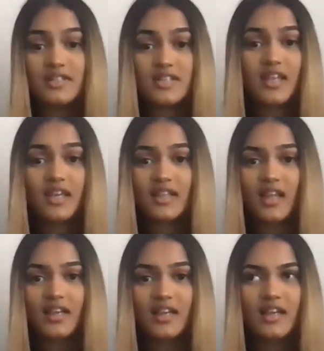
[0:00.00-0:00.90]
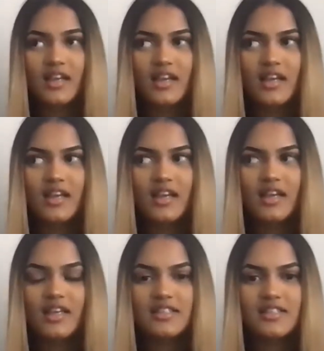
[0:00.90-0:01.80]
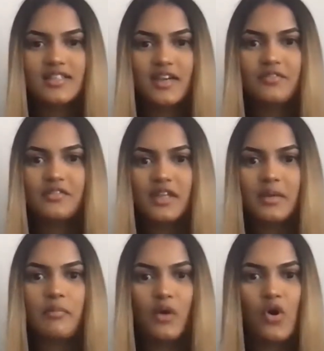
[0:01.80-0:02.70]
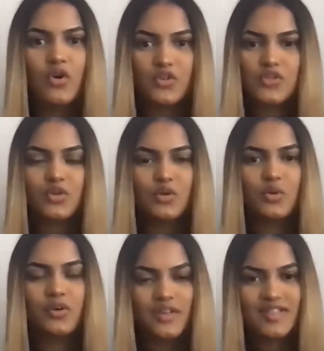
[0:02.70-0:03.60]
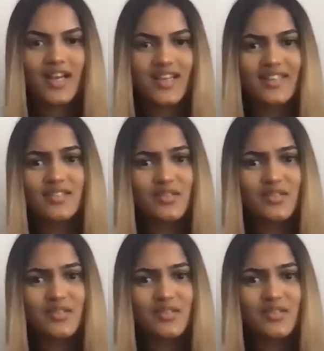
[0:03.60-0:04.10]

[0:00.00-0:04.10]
to hear. Like, it's definitely important to criticize